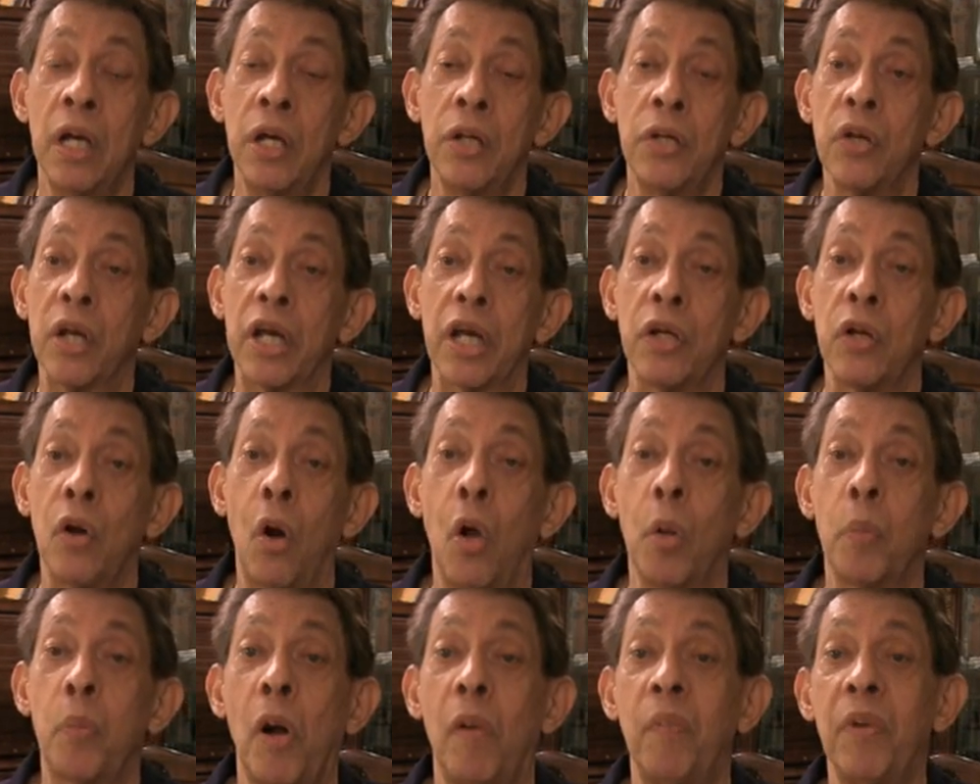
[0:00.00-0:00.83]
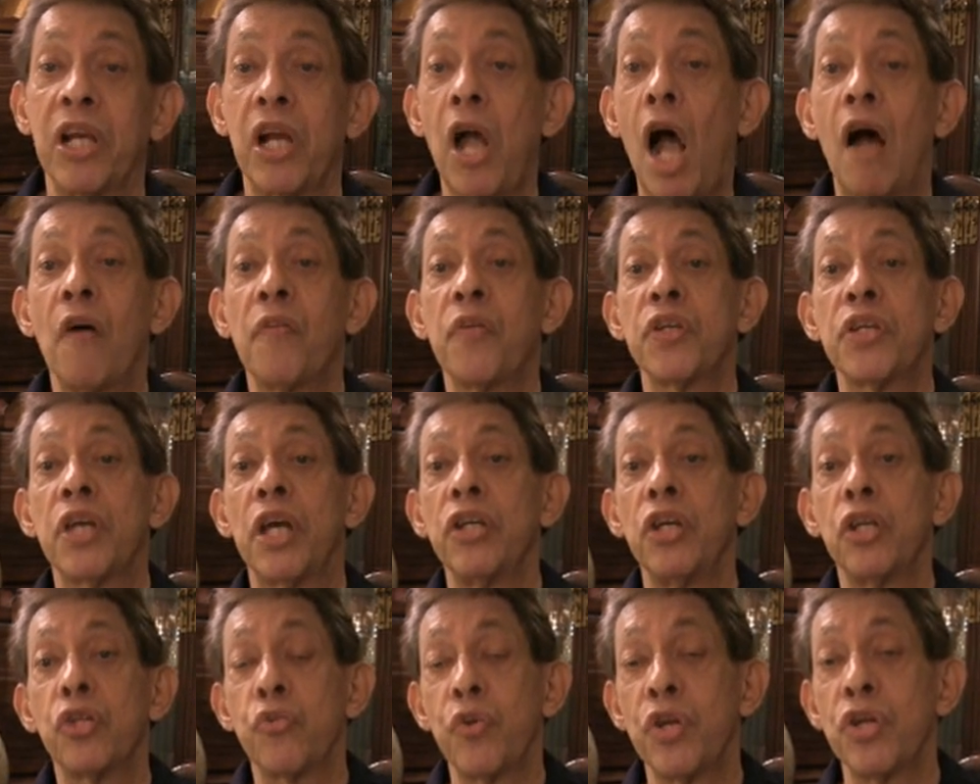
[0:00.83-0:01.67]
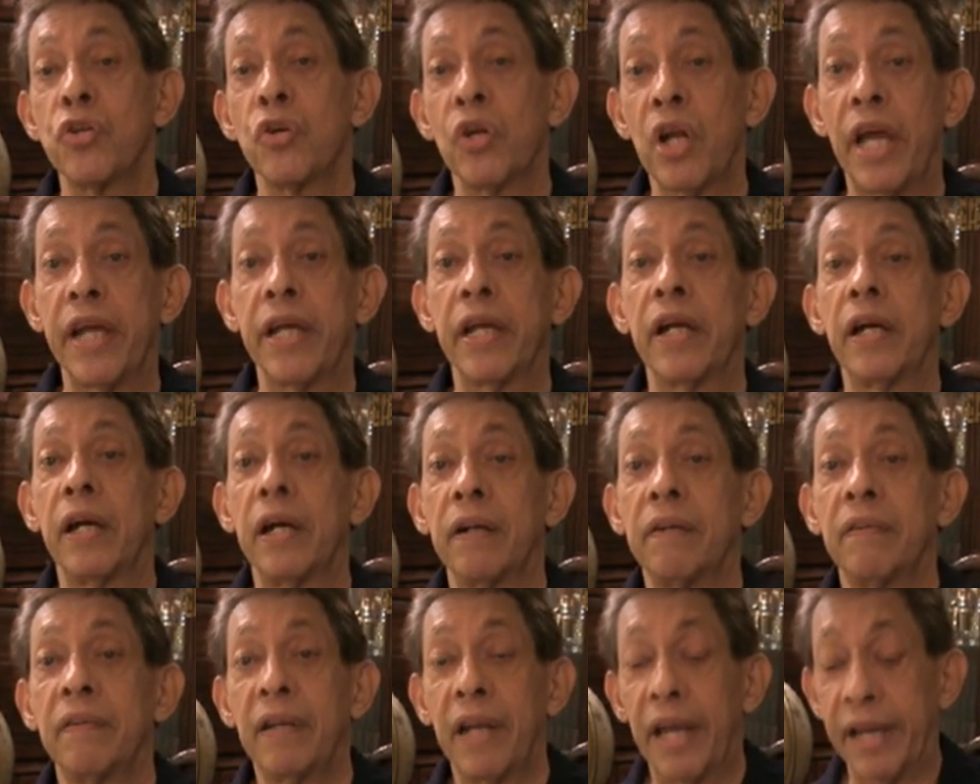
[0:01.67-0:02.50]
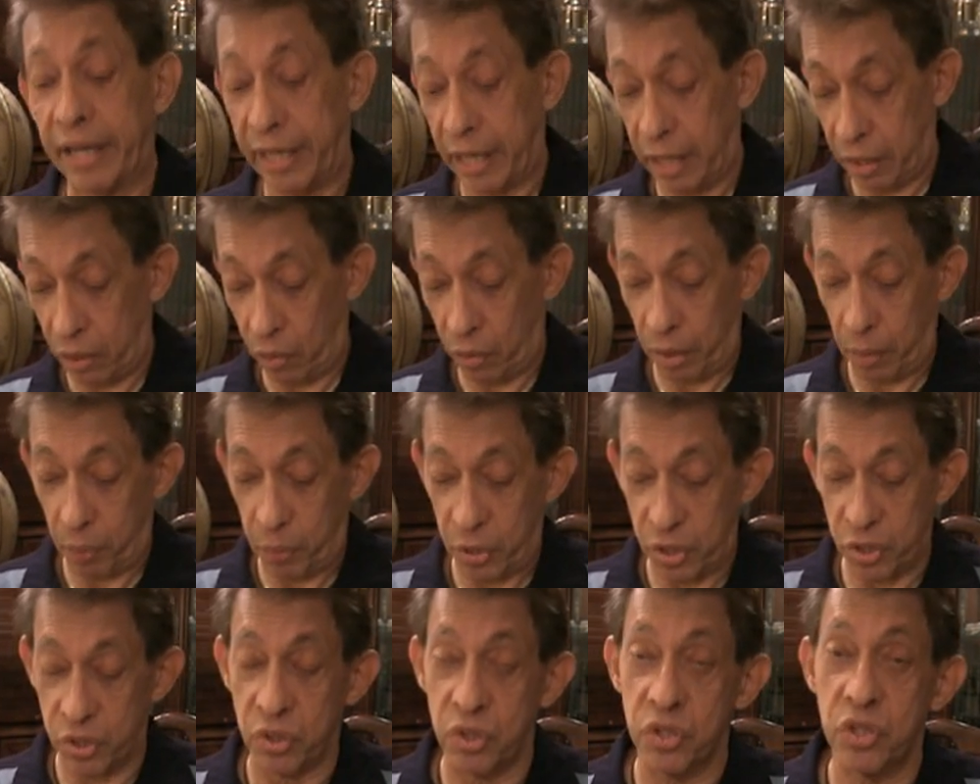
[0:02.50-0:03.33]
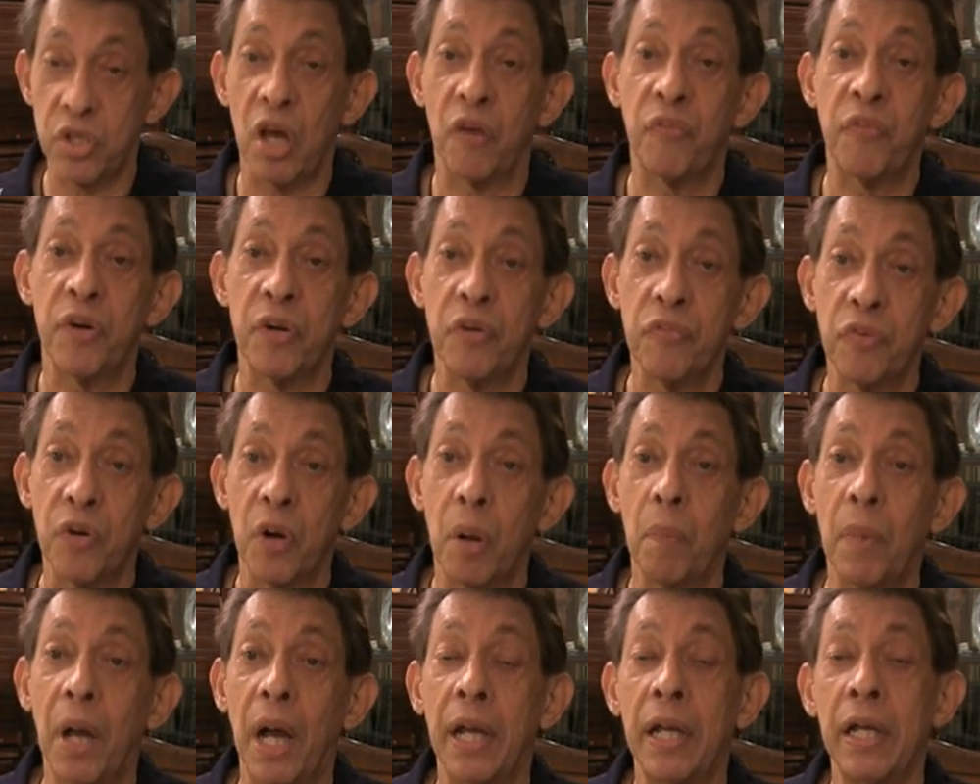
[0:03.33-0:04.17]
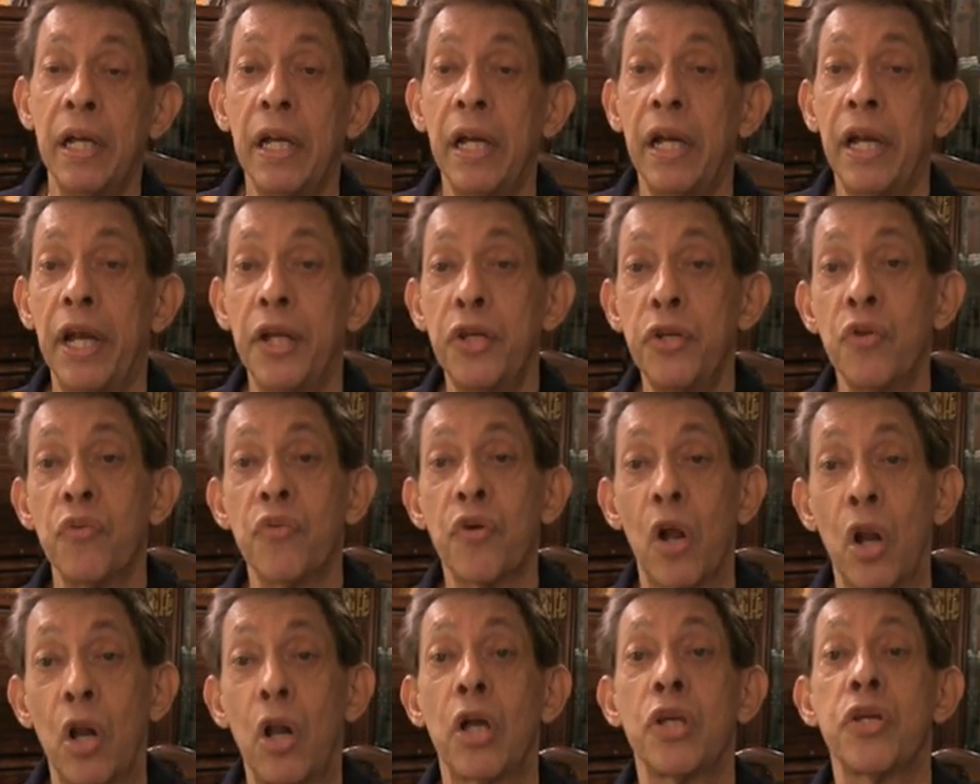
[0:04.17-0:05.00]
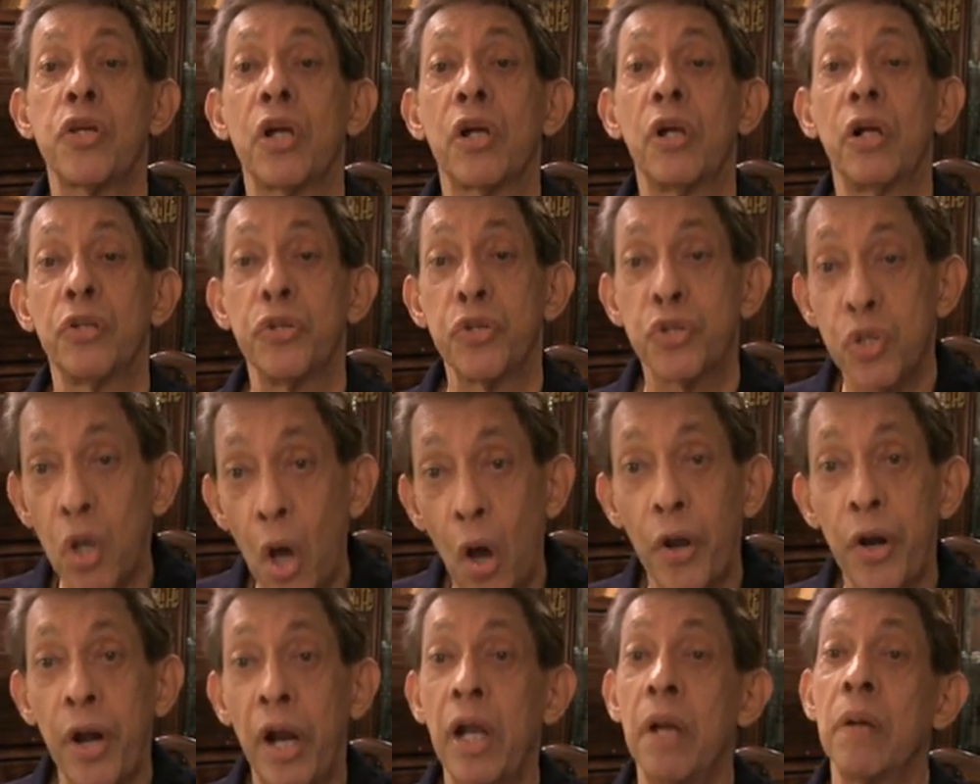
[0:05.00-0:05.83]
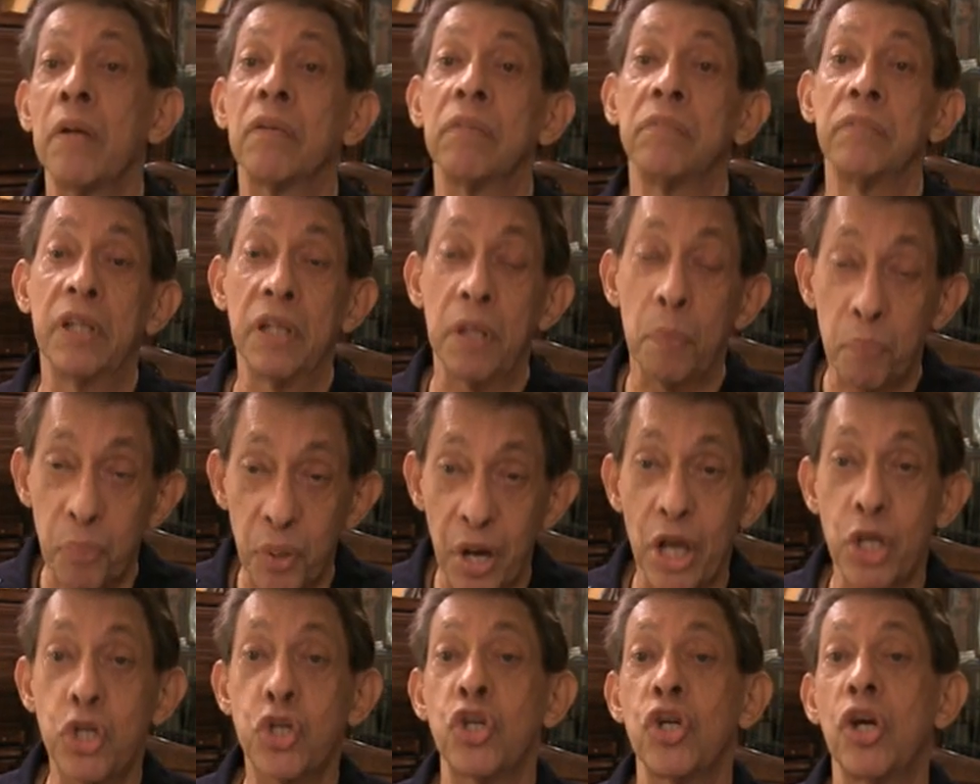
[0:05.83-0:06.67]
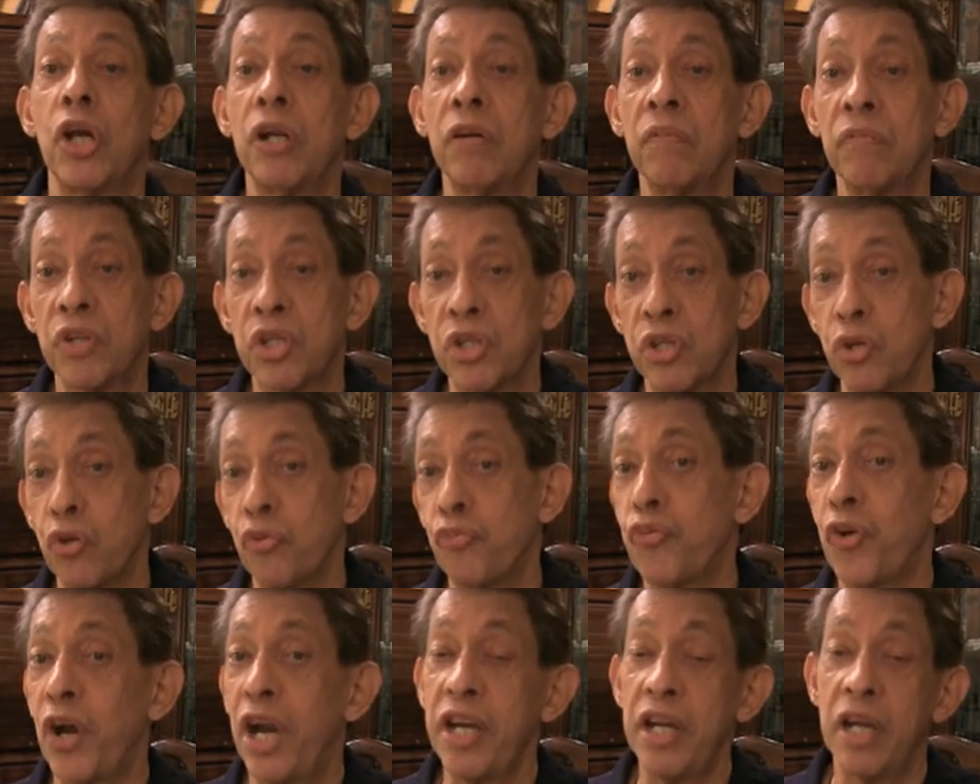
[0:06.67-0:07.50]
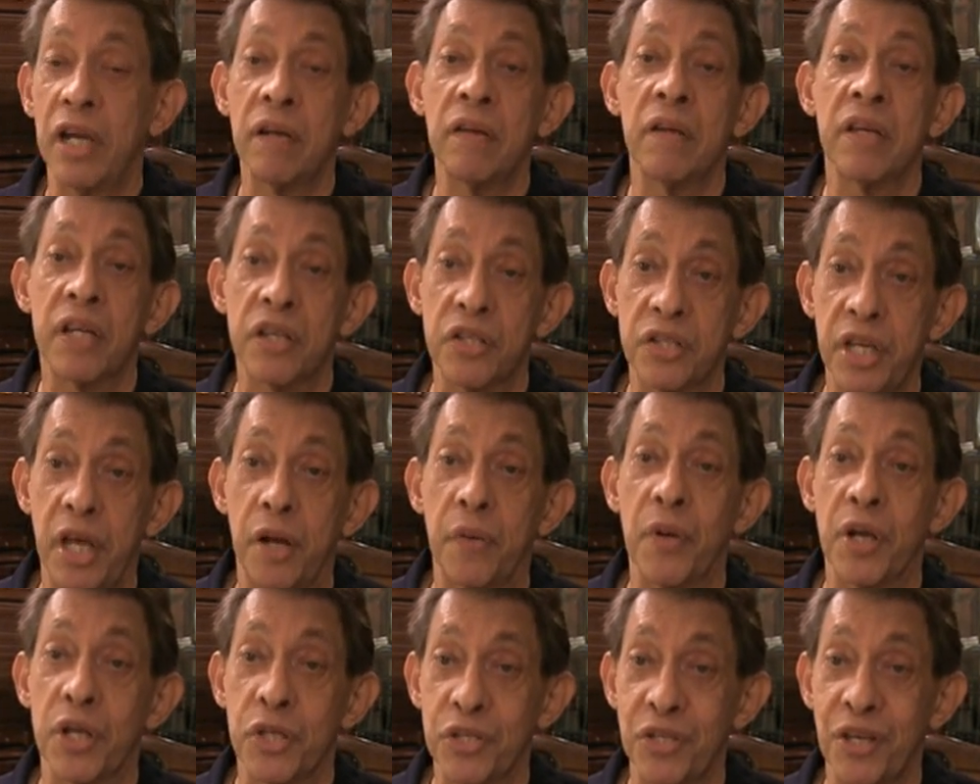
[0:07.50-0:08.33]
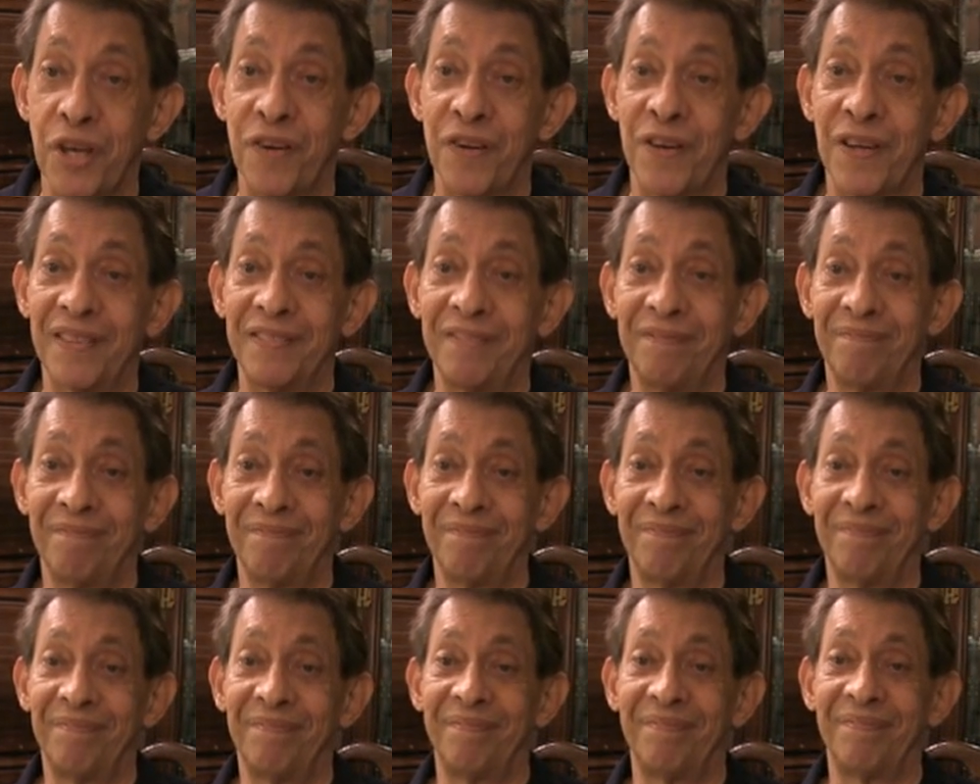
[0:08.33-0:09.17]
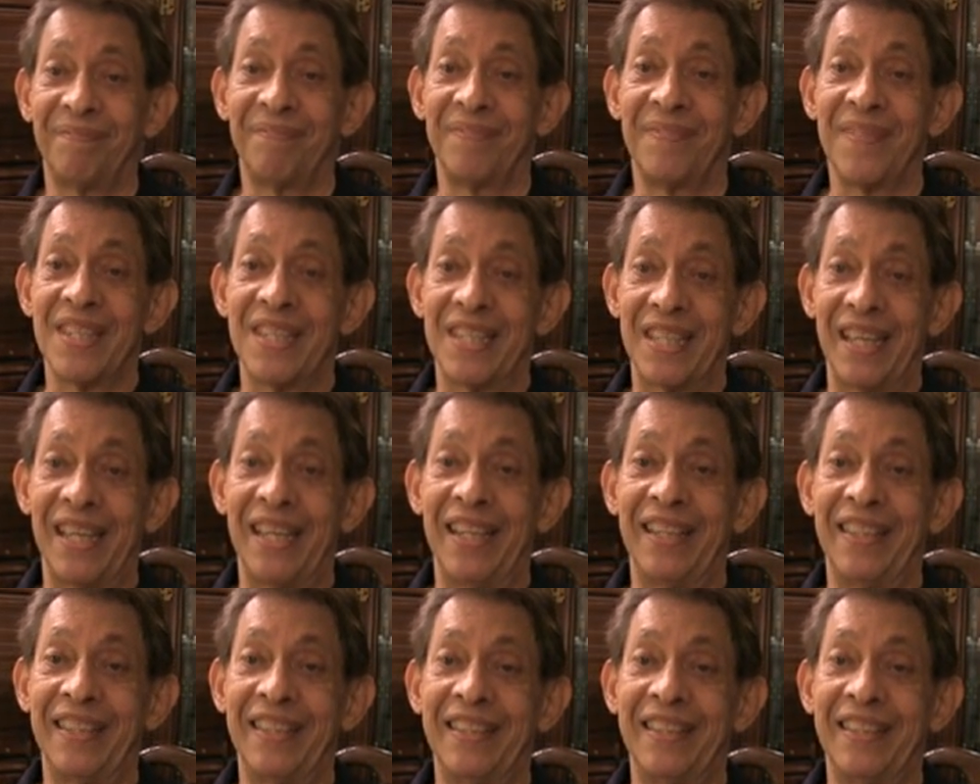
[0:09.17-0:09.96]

you can hold public office and you treat you like any other person suffering from a neurological disorder, depression, schizophrenia, etc., etc. See.